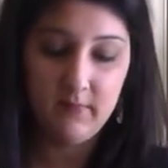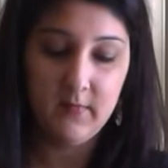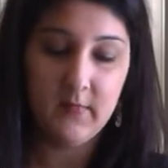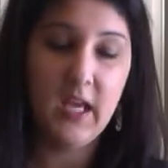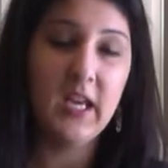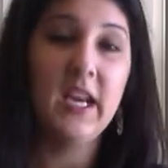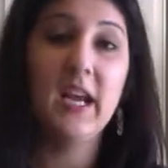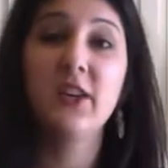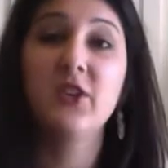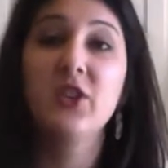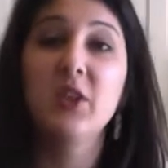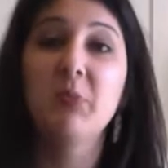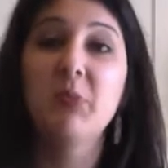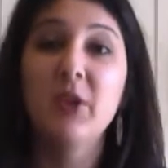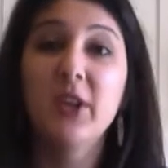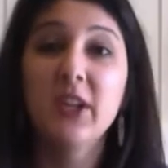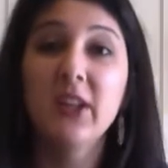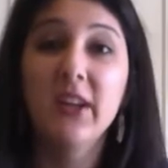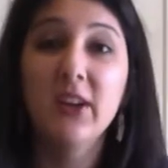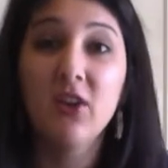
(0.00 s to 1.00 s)
actually
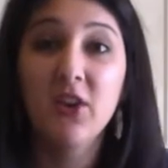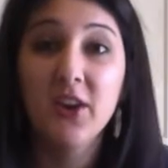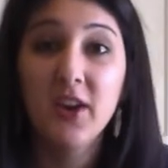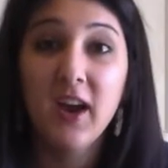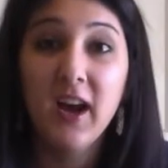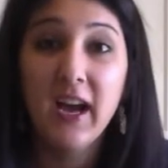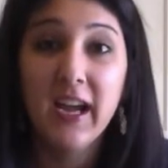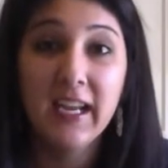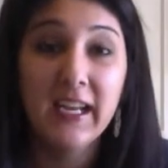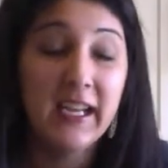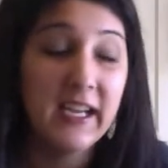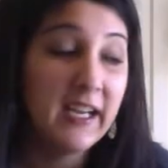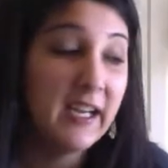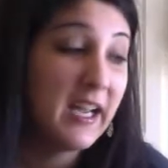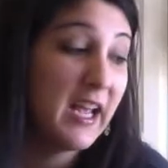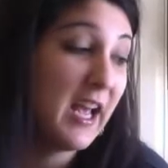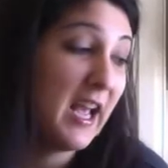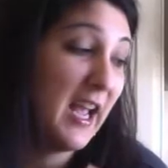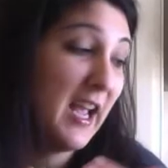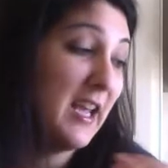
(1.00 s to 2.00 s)
put it like on a high heat.
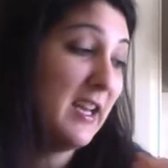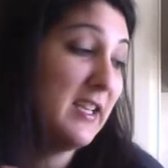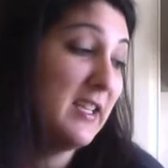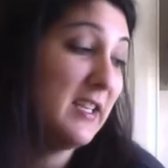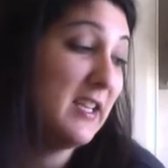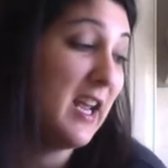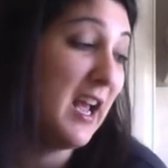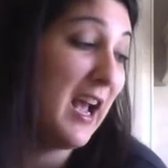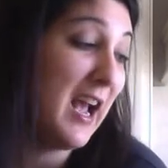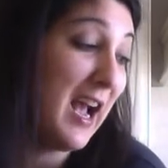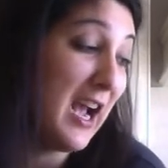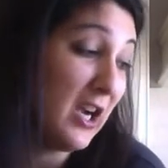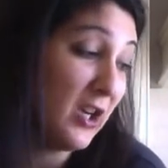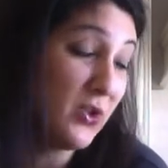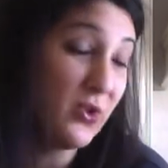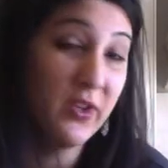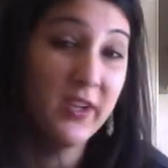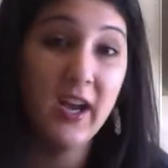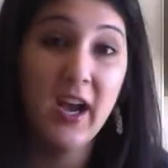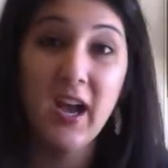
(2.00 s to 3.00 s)
And
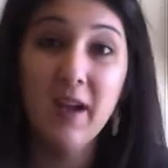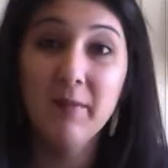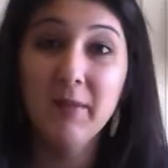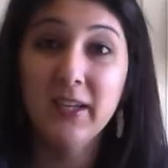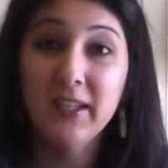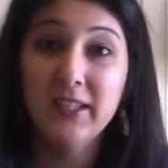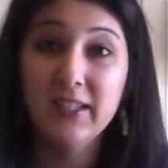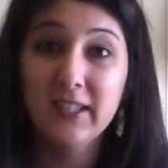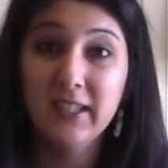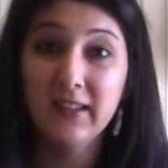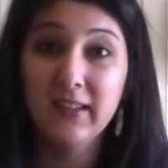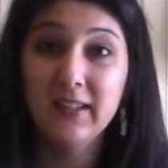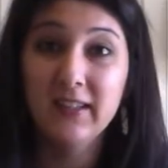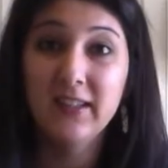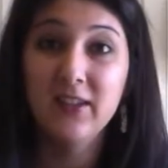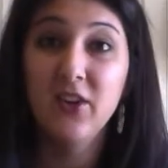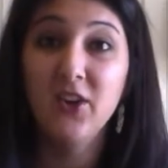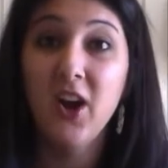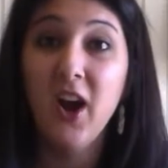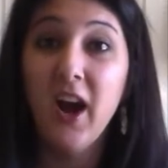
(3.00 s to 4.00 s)
actually, I'm going to stick this in
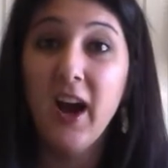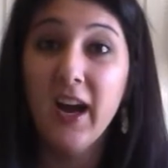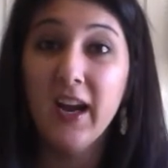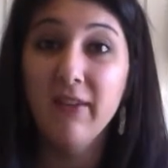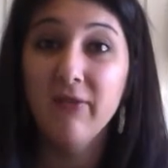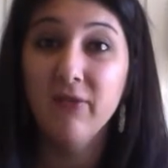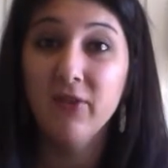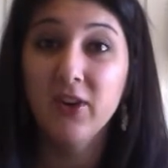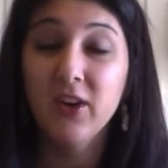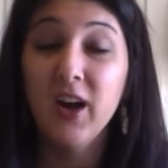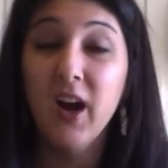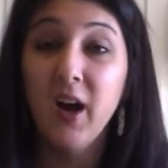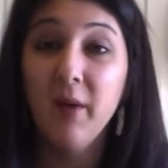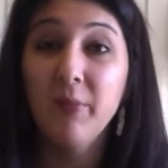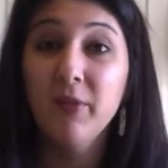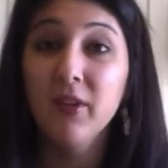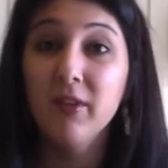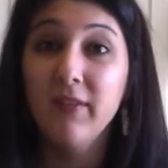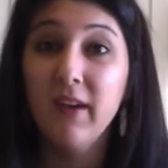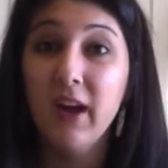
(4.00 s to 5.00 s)
on high for a
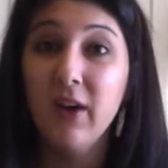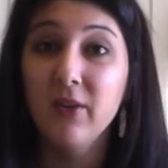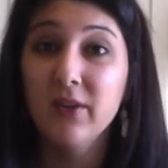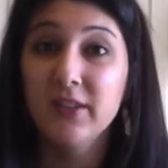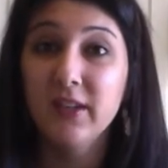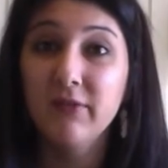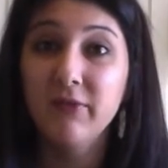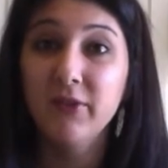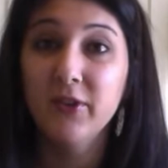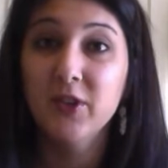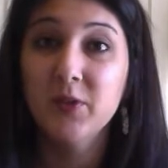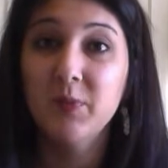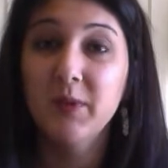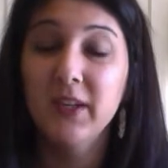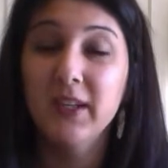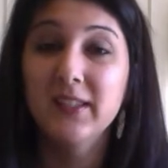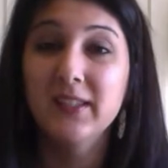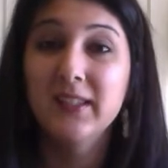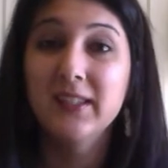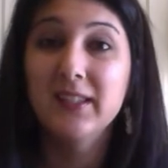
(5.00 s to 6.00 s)
couple of hours at first
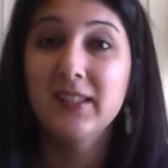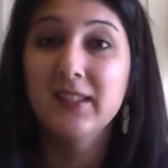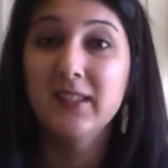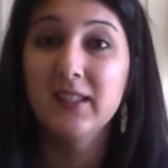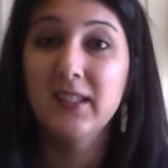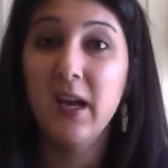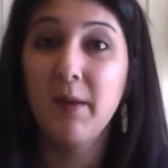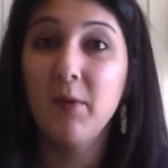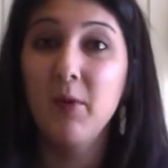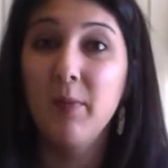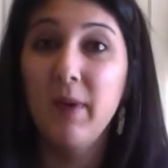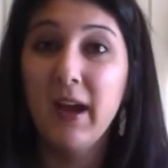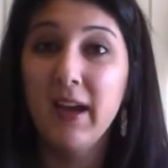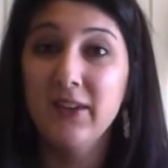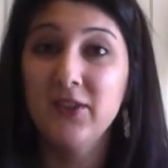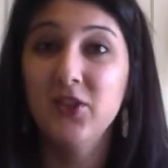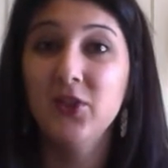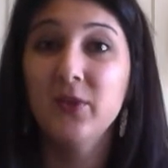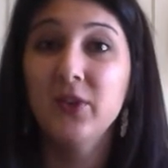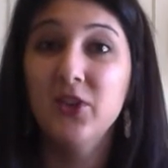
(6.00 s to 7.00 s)
because this is a double batch,
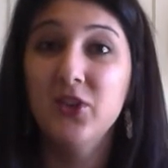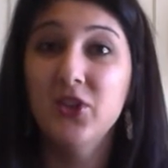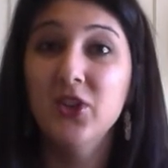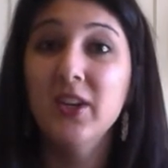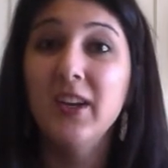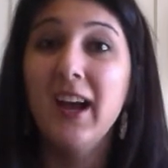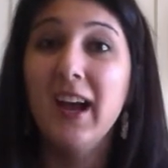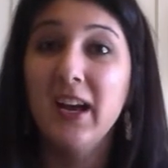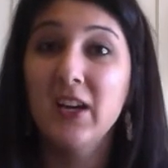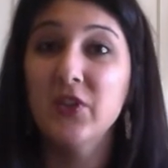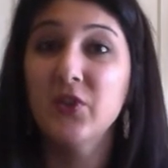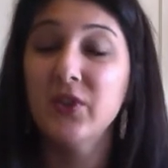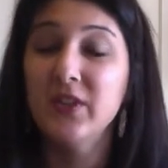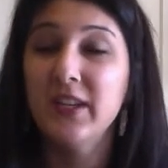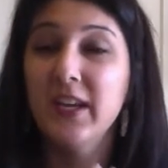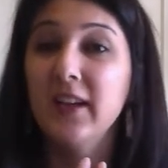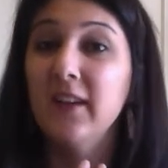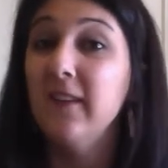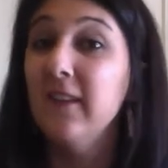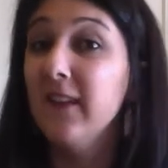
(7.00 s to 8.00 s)
so it should actually
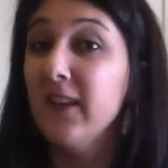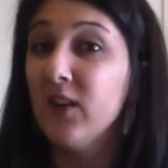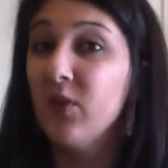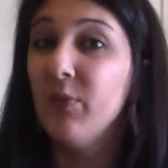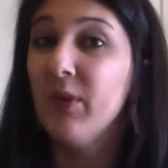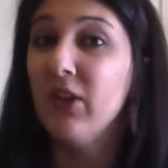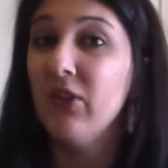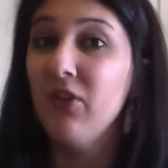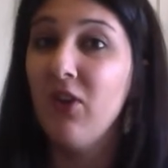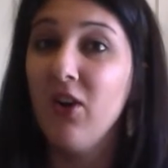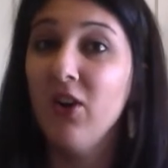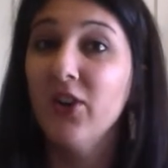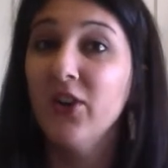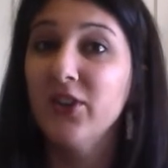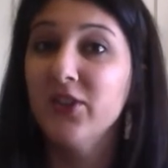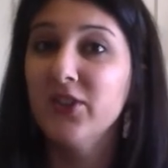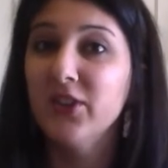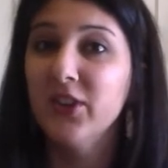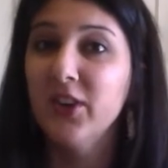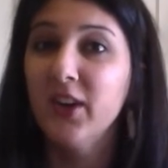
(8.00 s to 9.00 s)
take a little bit longer
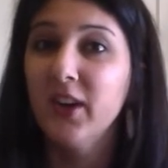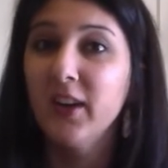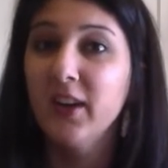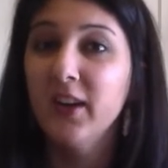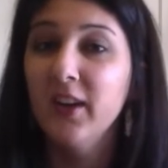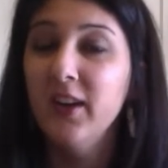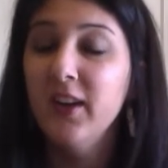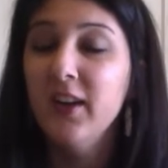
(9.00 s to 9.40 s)
to cook,